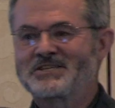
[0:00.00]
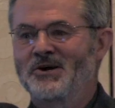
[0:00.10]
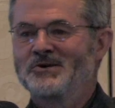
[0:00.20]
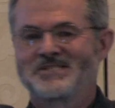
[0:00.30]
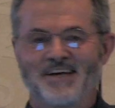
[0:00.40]

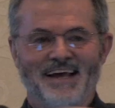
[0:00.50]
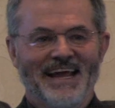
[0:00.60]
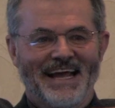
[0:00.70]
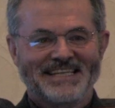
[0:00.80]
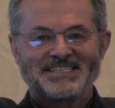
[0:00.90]
goes,
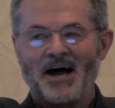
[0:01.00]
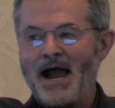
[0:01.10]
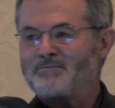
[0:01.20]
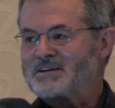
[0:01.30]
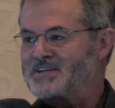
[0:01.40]
it's
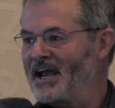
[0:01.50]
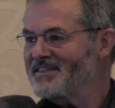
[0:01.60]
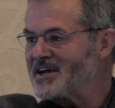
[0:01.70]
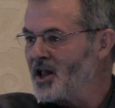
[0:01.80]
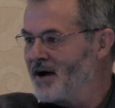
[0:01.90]
time to take
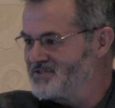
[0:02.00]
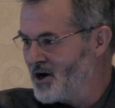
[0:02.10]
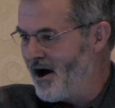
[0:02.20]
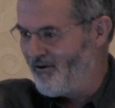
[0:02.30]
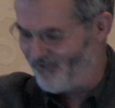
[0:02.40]
the gloves
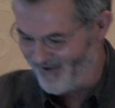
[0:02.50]
off.